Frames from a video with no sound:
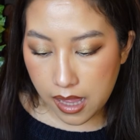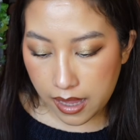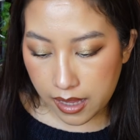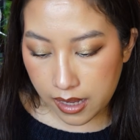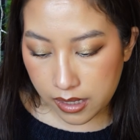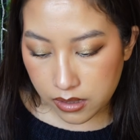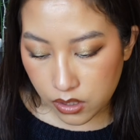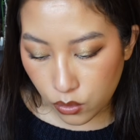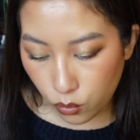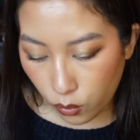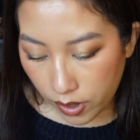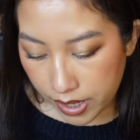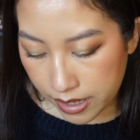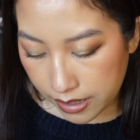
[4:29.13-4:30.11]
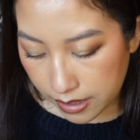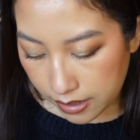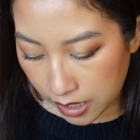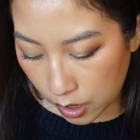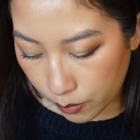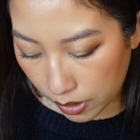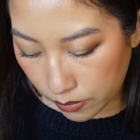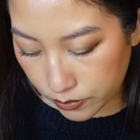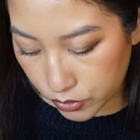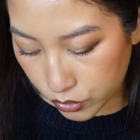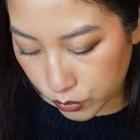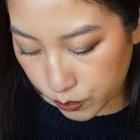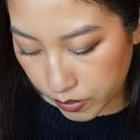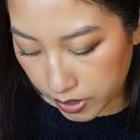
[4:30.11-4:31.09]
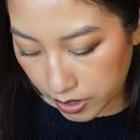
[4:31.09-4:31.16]
and the weight came out
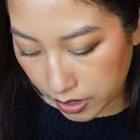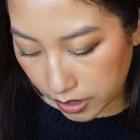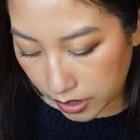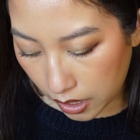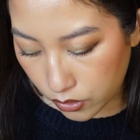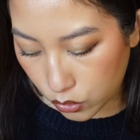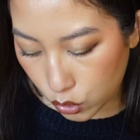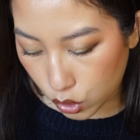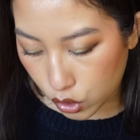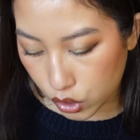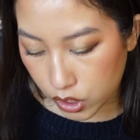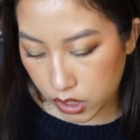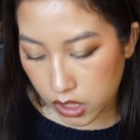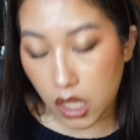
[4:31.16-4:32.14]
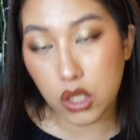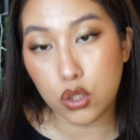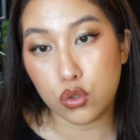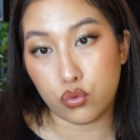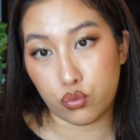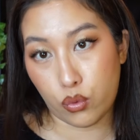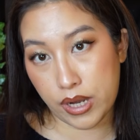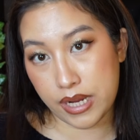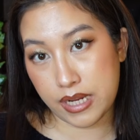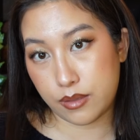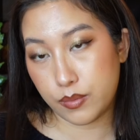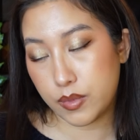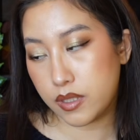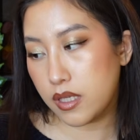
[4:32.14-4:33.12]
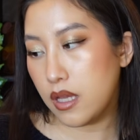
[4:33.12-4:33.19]
to be 30
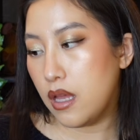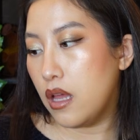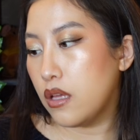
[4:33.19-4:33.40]
grams.